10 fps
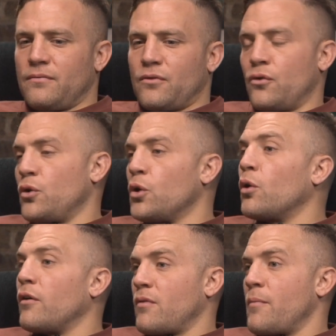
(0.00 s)
through
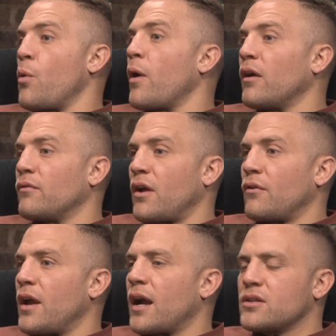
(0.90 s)
you, I'm aware of that
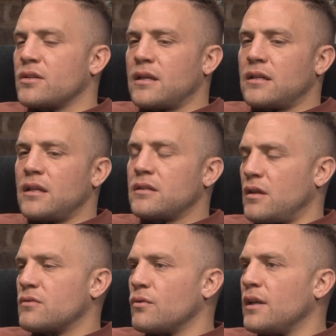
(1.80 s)
reaction, and
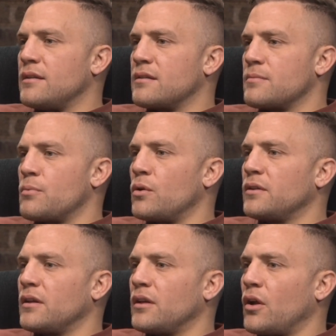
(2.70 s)
it's really
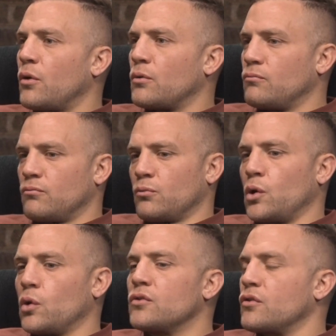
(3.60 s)
disappointing.
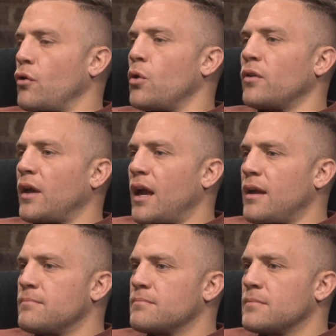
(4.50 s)
We're looking to grow the
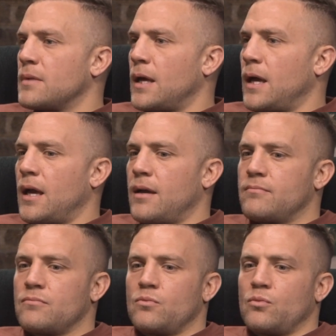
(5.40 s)
game.
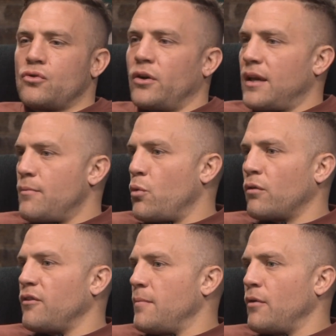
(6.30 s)
We're trying to get
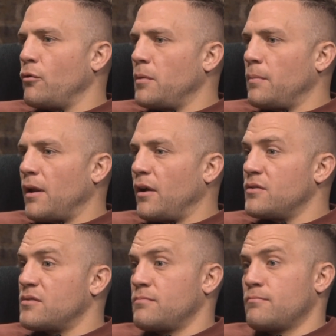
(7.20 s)
more female rugby
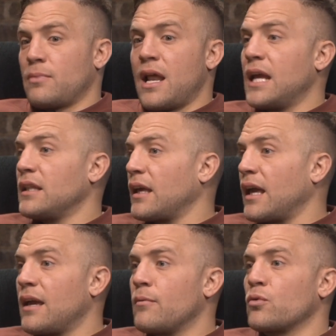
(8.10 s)
players playing the
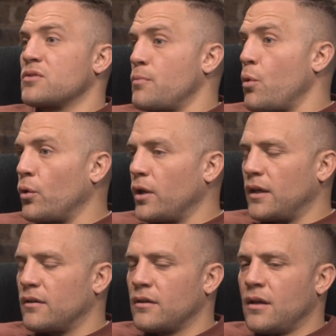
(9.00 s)
game or
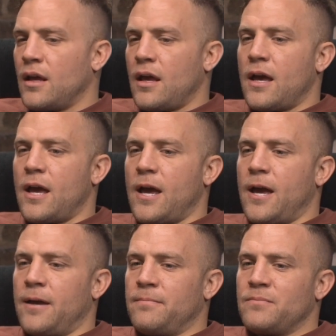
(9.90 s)
supporting it.
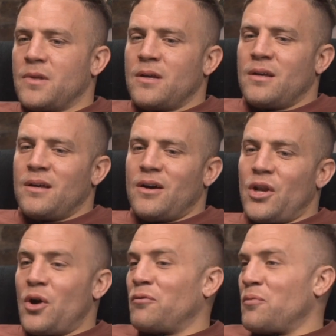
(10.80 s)

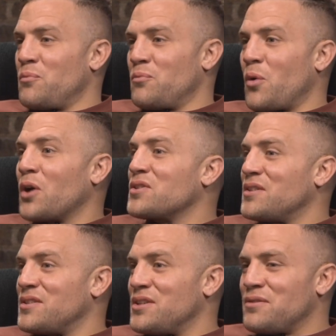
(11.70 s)
I know from watching
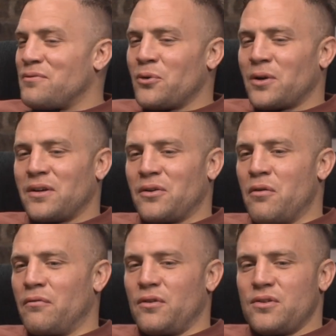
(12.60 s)
the TG4
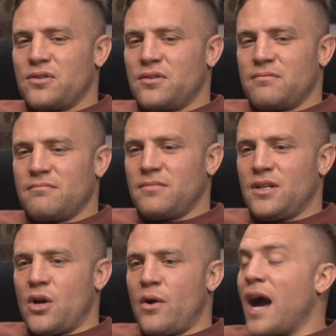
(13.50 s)
coverage,
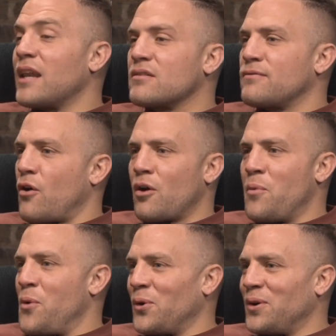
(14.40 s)
Anna's far
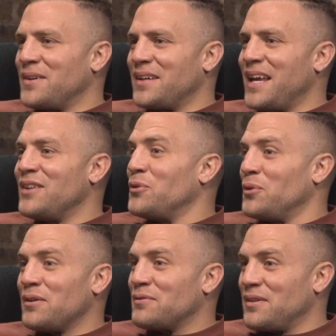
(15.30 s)
more into
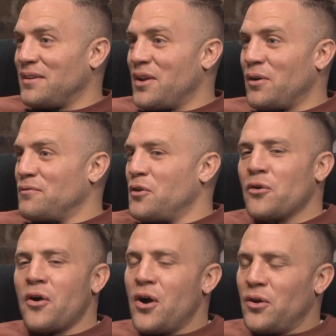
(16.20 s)
it if
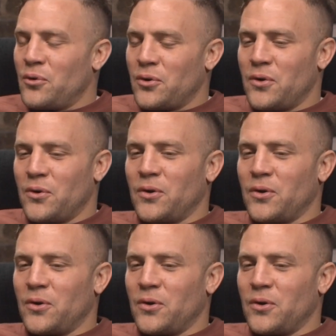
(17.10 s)
you're on, or